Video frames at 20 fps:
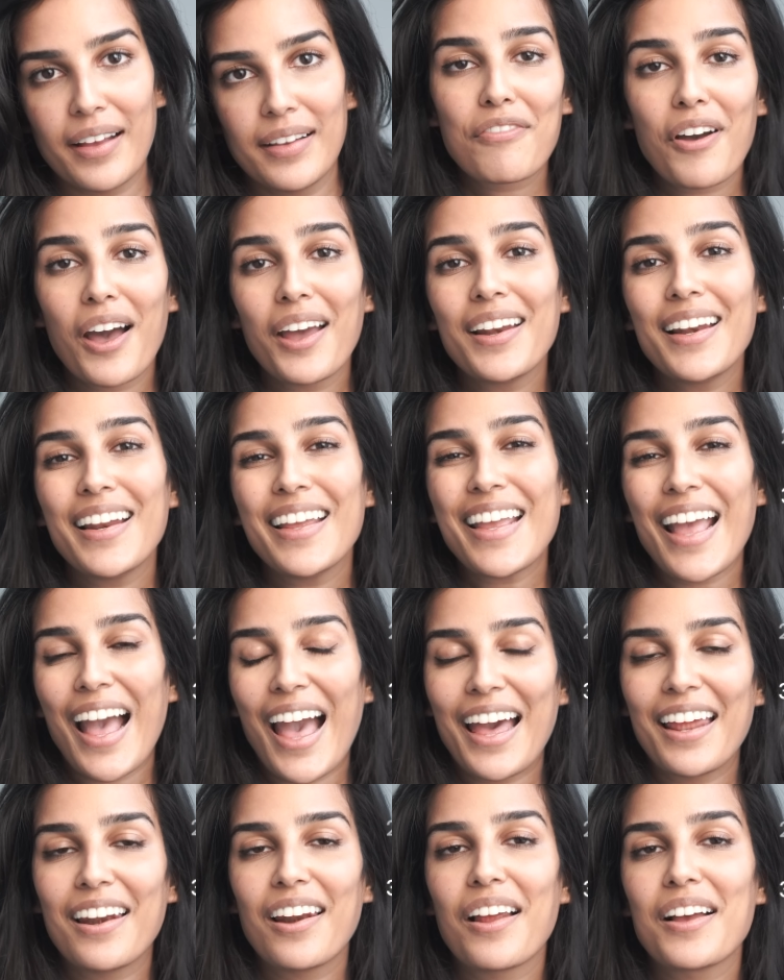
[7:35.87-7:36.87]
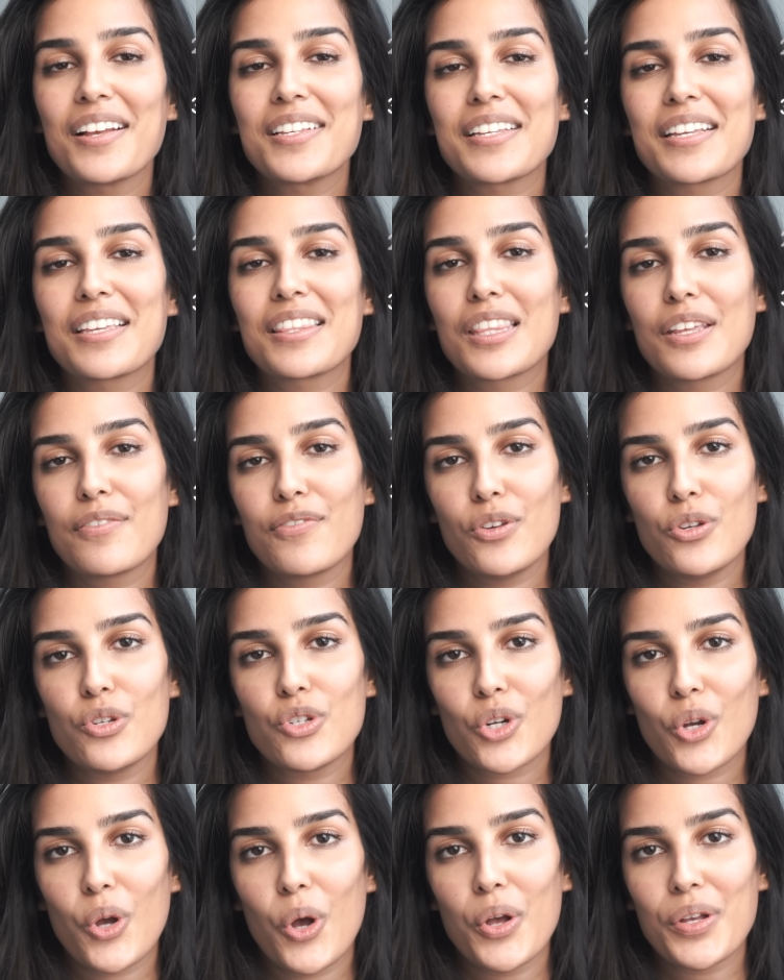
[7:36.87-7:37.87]
Finally, analyzing the
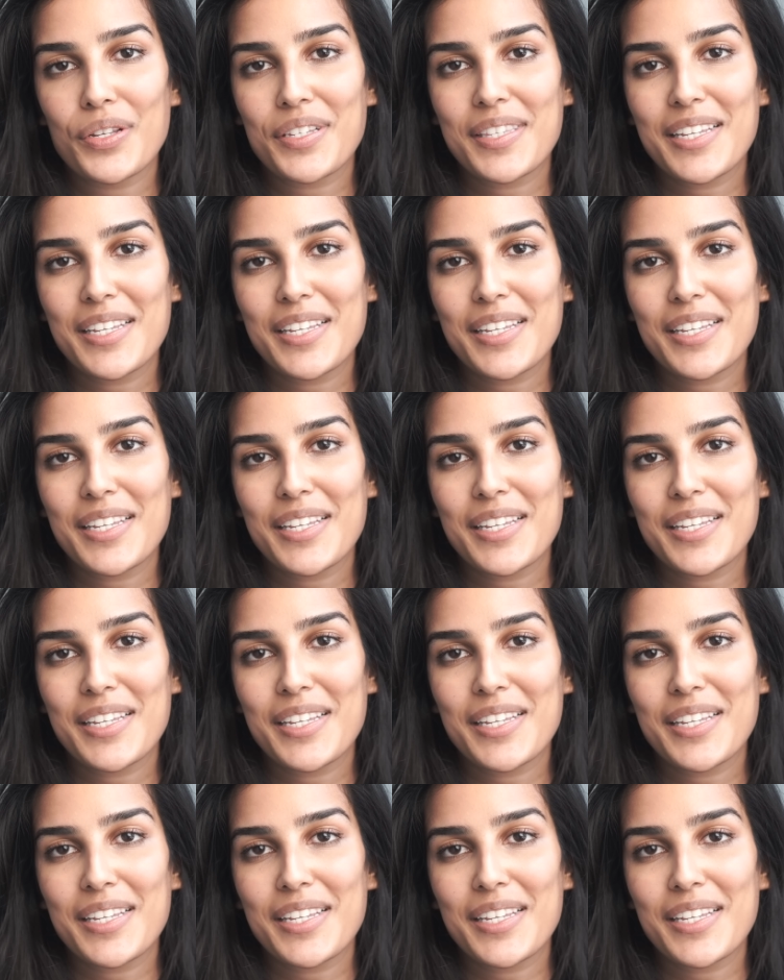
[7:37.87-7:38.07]
future costs.